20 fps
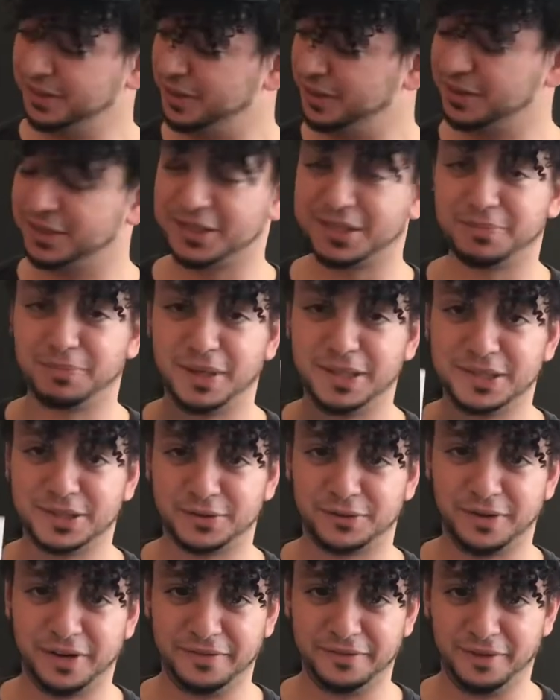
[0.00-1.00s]
space
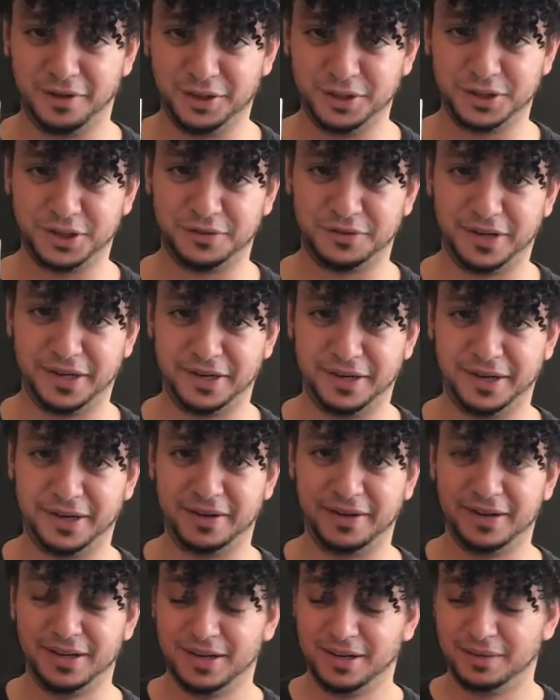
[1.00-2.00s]
gray version right here.